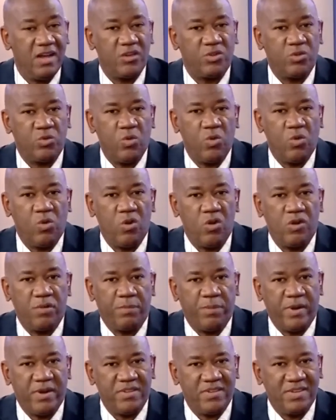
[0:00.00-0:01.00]
a
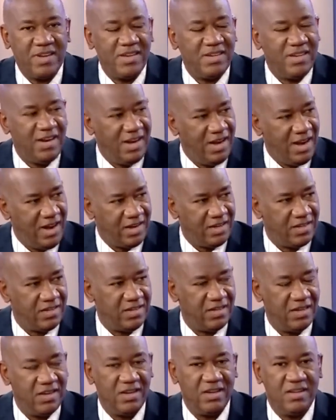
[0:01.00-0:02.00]
so-called
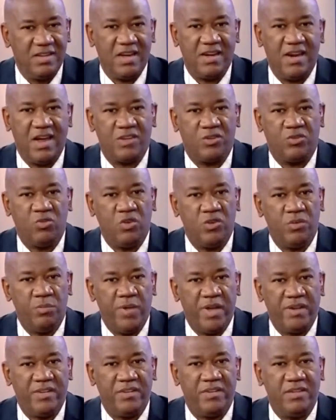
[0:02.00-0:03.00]
president-elect that has not
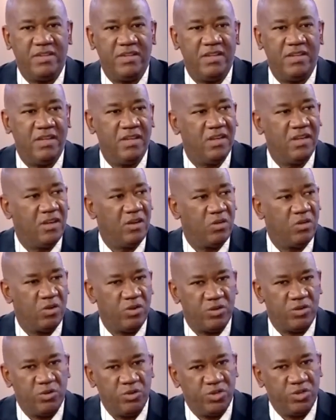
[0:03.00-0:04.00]
met the
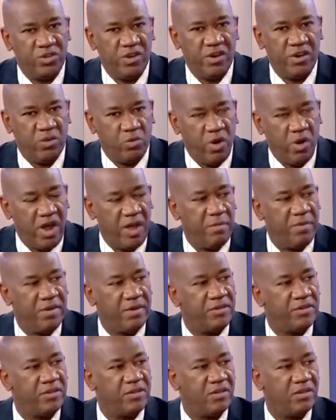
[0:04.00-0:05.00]
constitutional
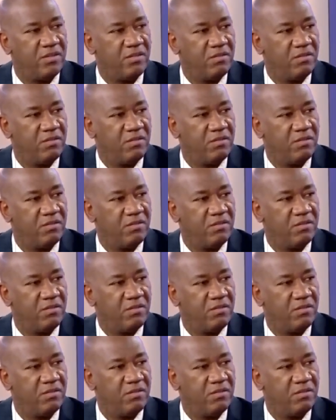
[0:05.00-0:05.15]
requirement.